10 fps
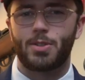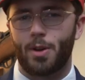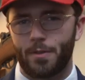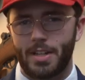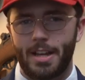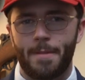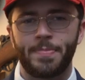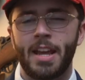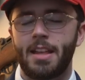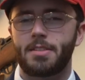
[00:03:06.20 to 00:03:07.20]
served to him.
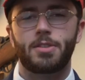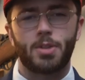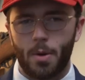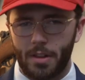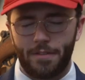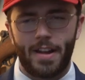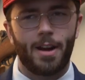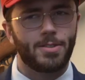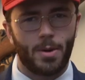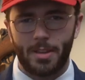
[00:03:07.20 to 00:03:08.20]
This is totally
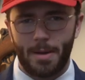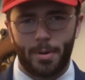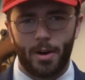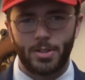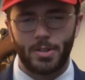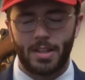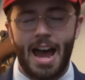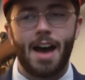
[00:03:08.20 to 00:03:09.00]
fair, totally impartial. And